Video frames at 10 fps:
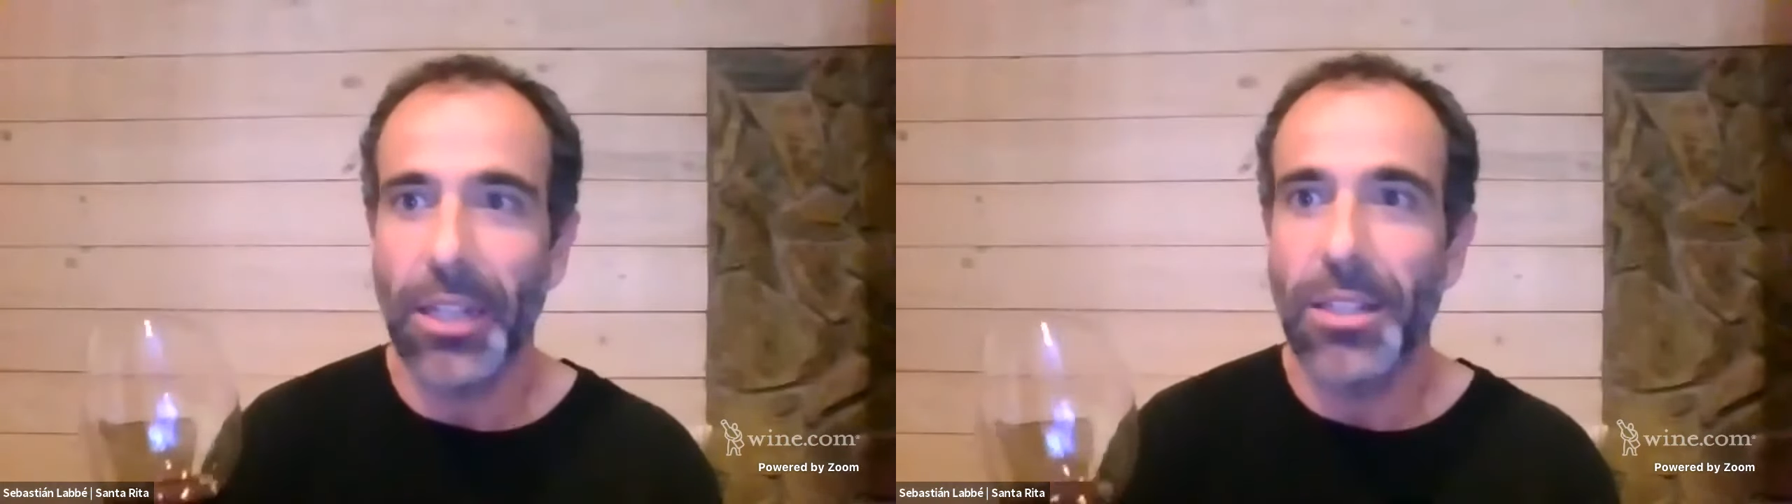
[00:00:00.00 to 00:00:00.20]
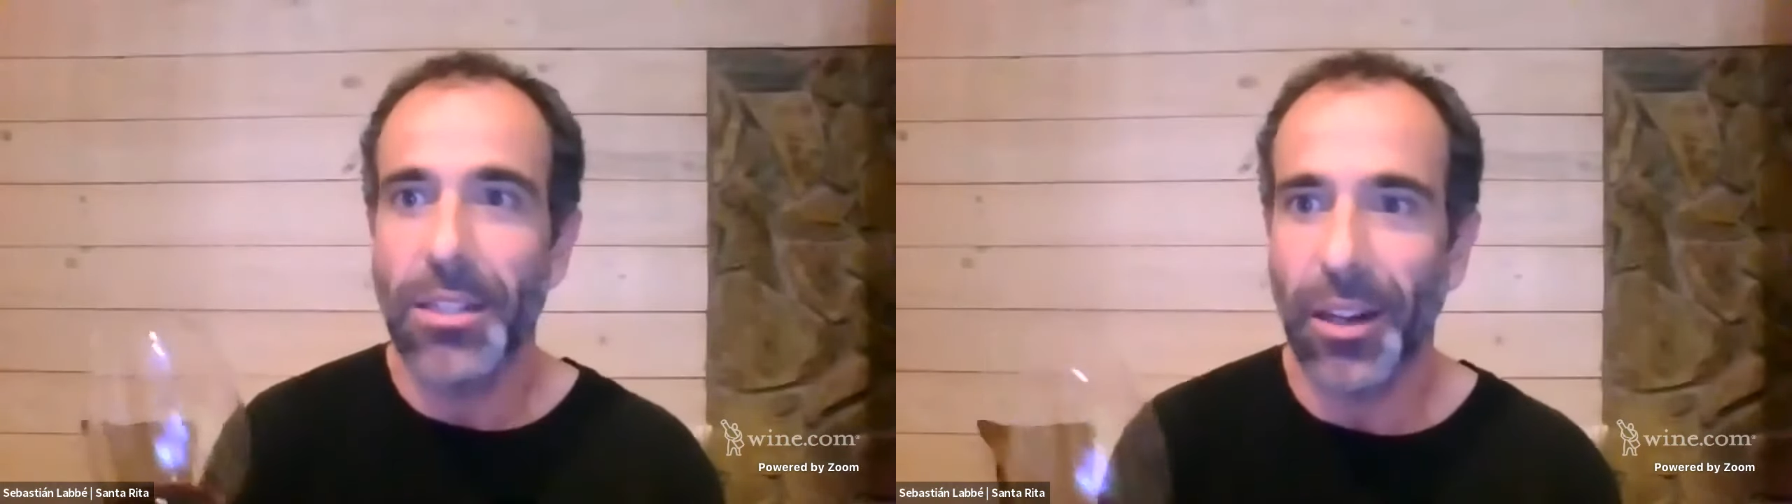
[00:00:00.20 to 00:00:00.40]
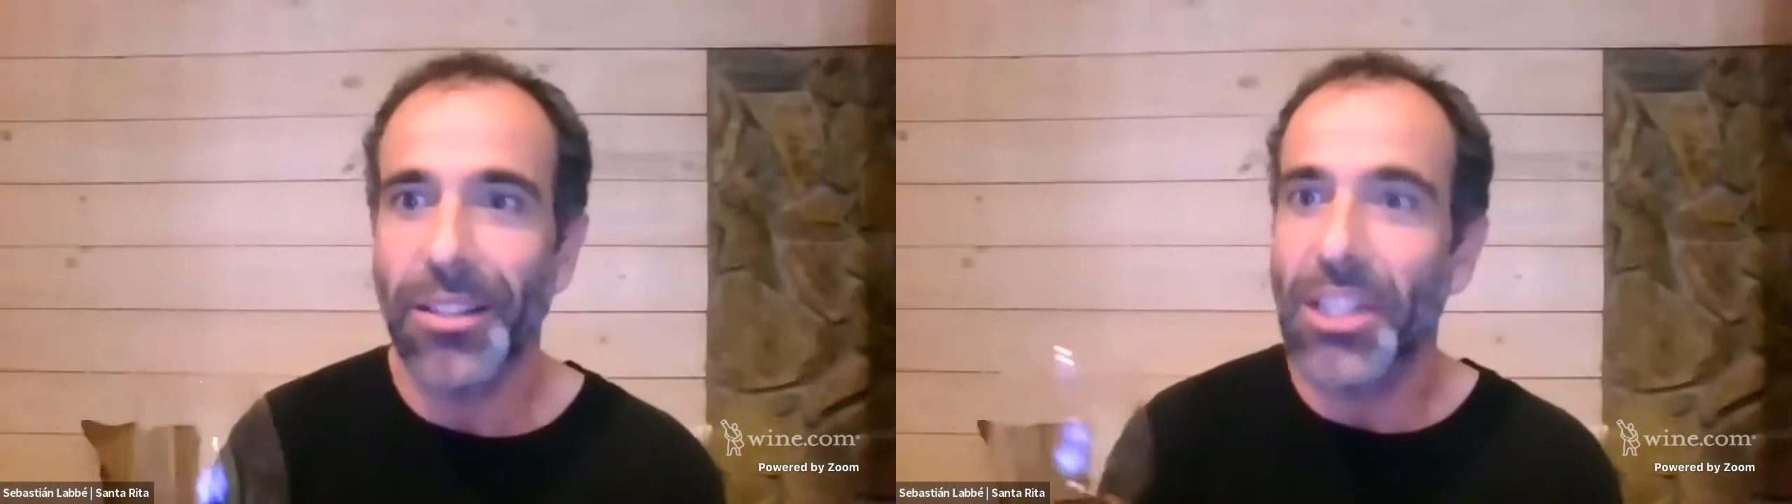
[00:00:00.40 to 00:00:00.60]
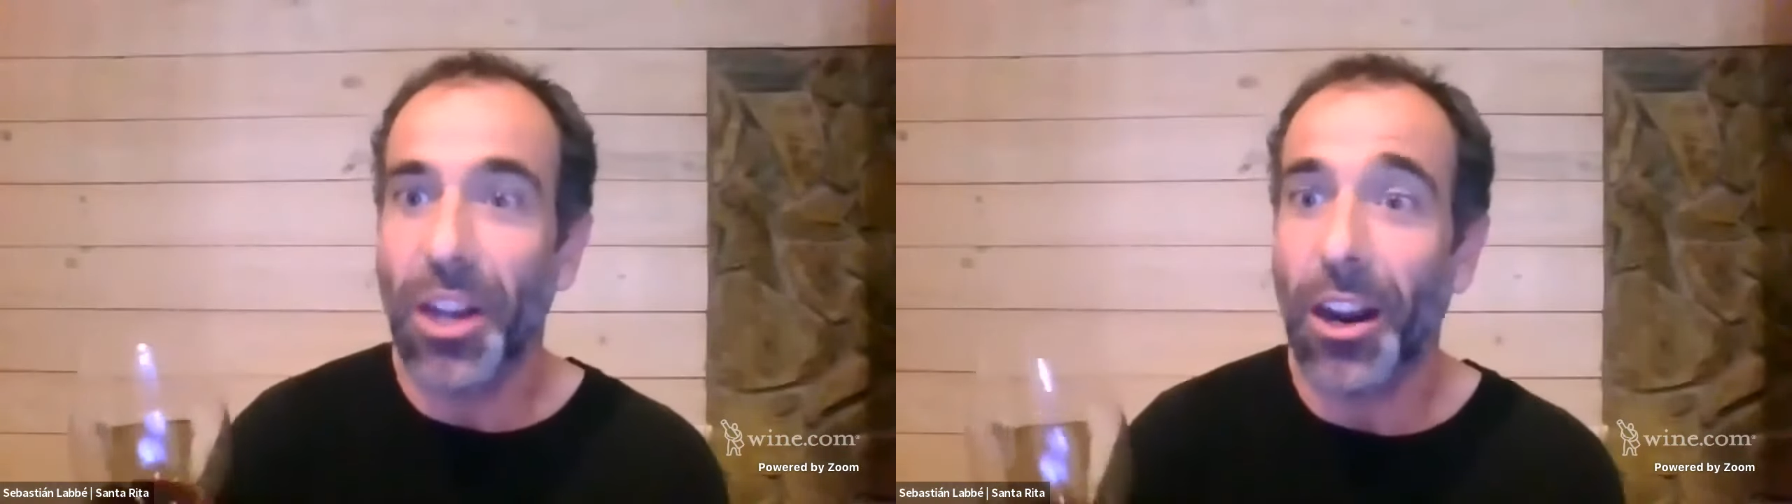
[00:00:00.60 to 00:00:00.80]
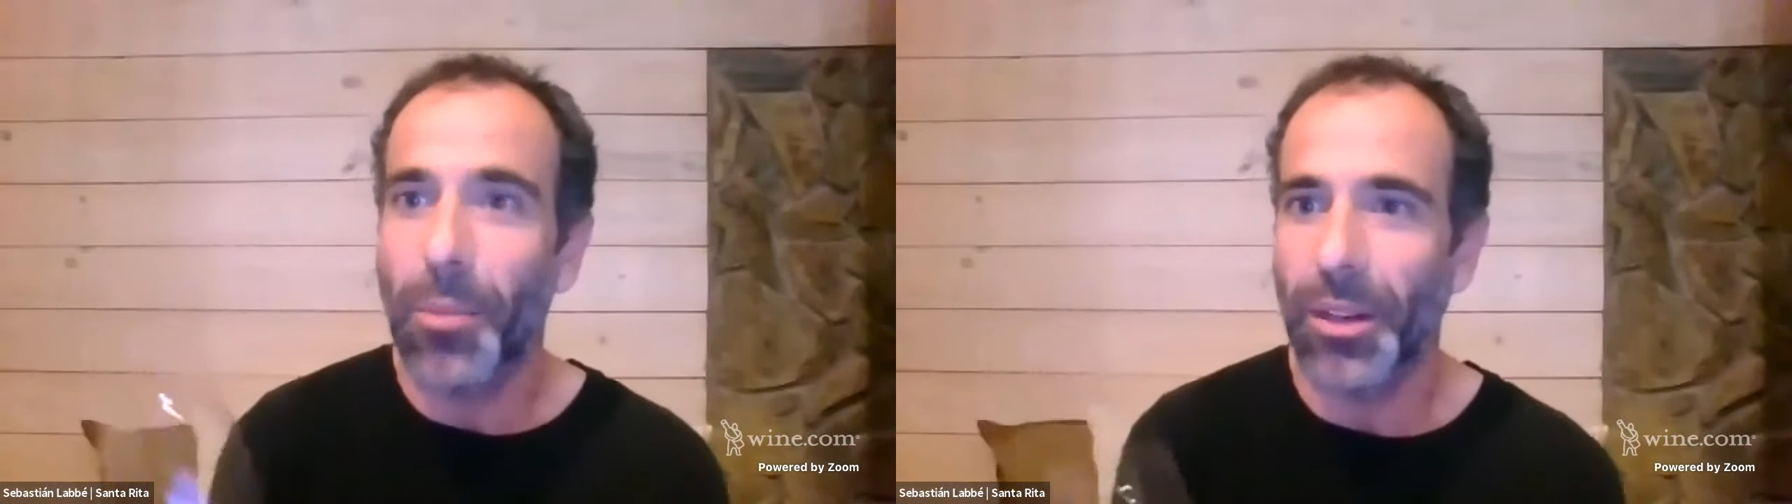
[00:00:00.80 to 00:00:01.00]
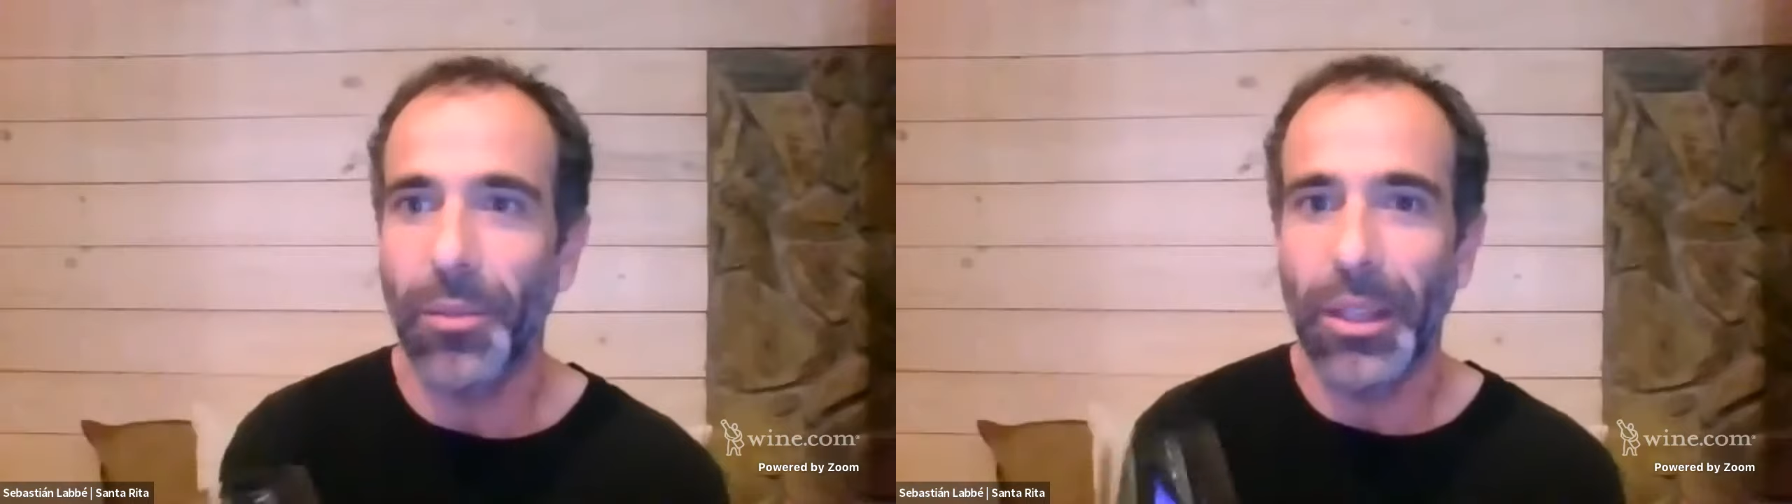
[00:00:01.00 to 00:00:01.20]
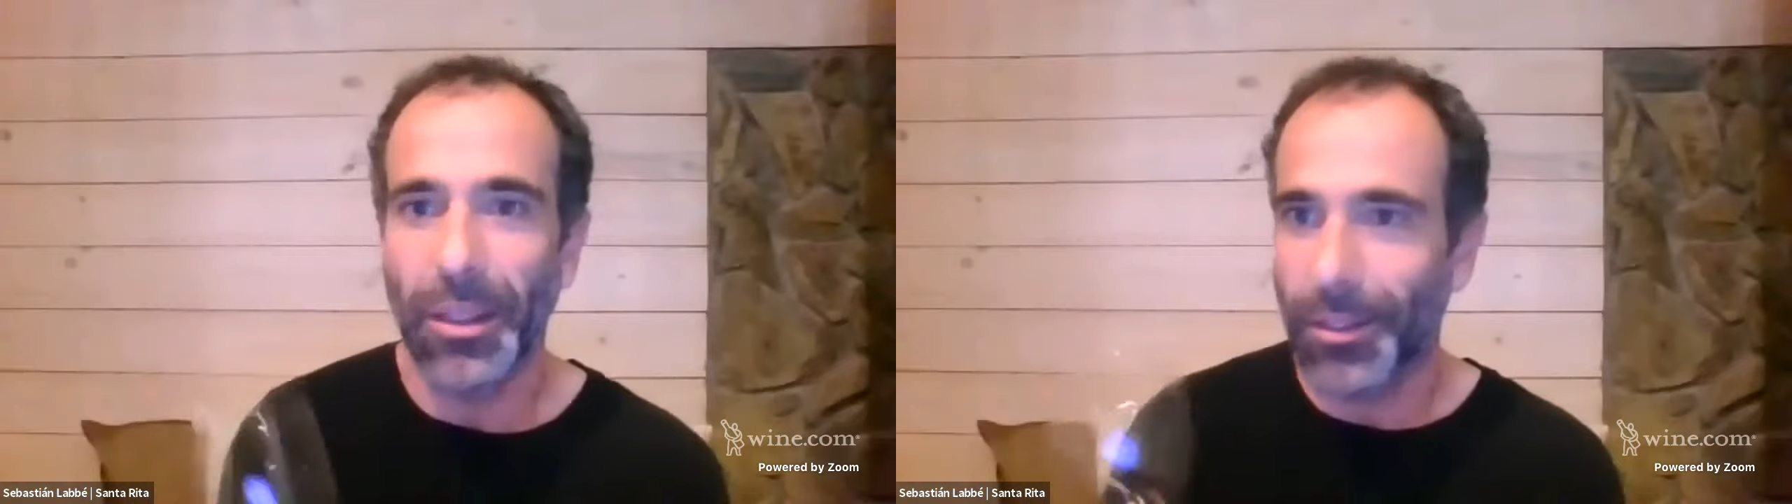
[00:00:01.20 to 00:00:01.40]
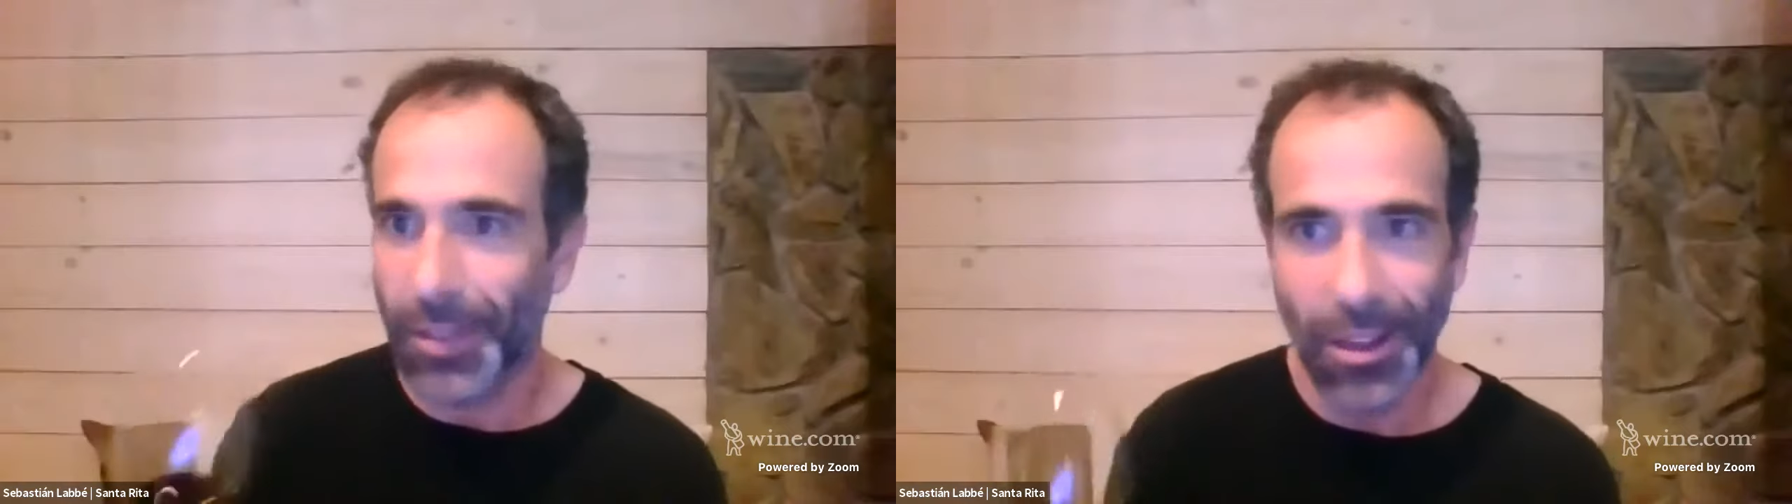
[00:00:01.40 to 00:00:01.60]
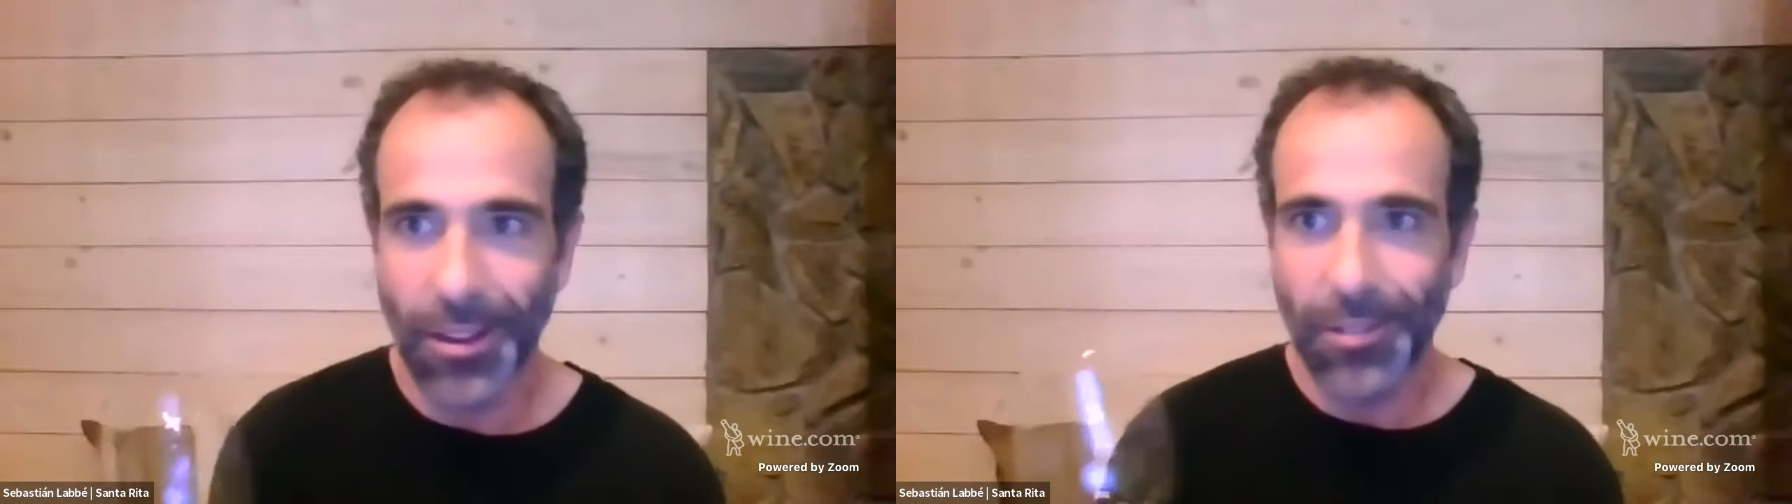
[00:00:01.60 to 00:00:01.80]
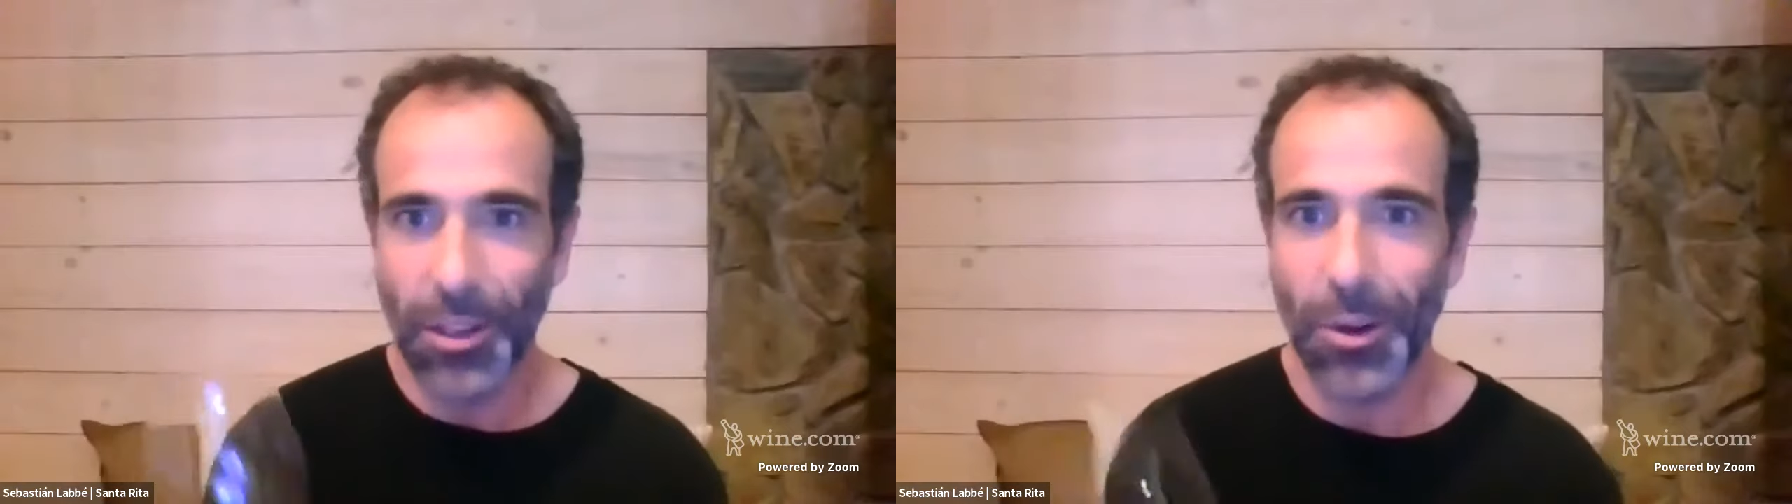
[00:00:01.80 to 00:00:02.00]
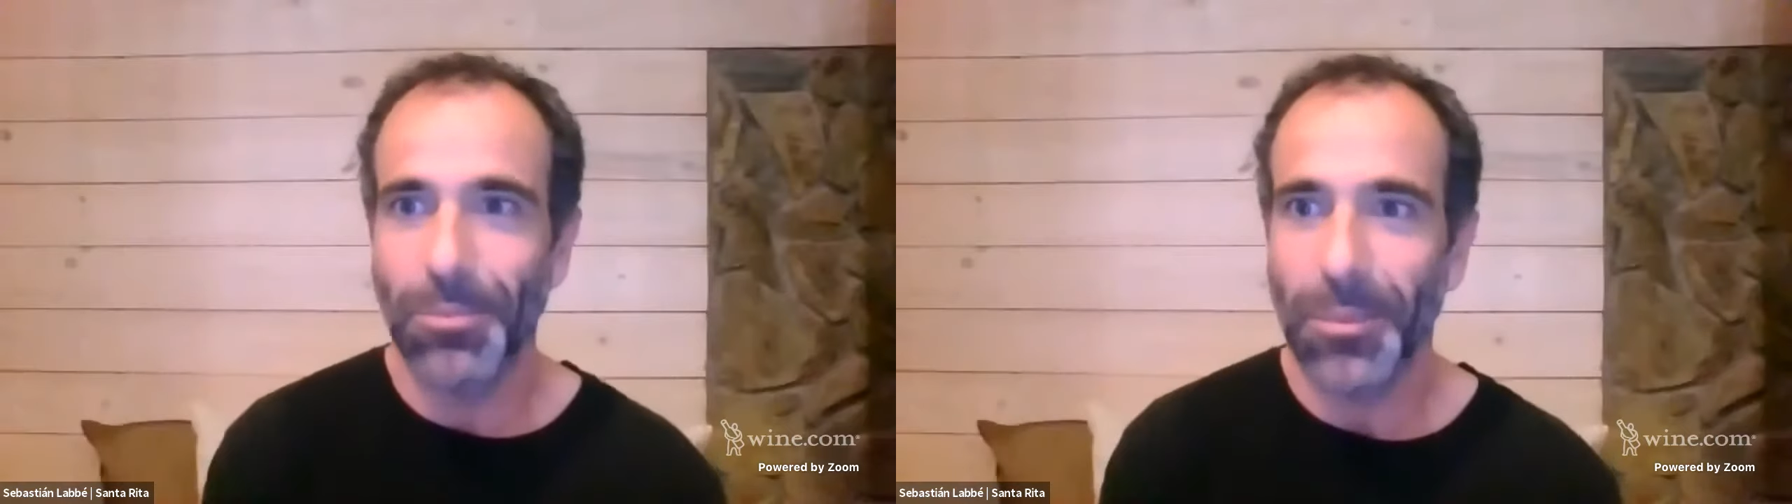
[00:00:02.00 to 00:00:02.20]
Carmenere being, you know, in